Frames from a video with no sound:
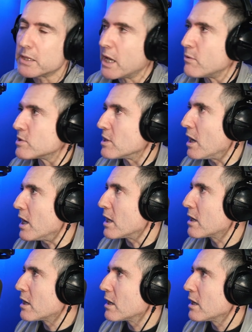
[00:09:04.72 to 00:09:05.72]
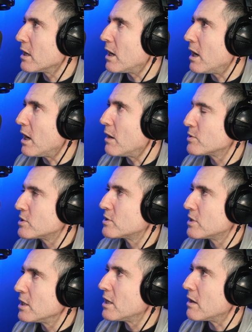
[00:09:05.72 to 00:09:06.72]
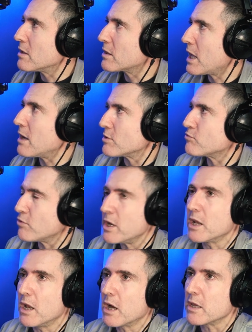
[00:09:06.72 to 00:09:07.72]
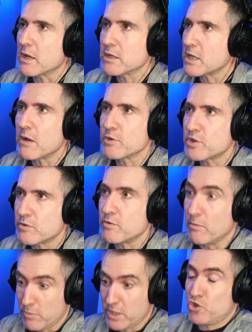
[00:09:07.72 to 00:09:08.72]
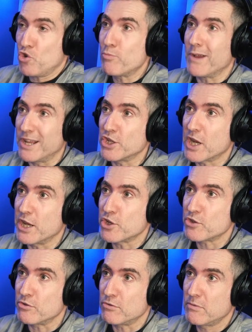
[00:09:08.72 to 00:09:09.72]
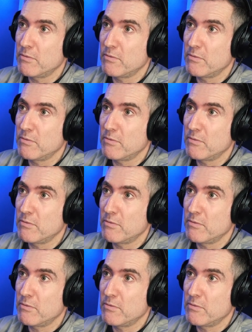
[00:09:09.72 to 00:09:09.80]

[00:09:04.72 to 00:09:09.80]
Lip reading: That was like, I was thinking, like, that was really lucky, because that was, I mean, super educational.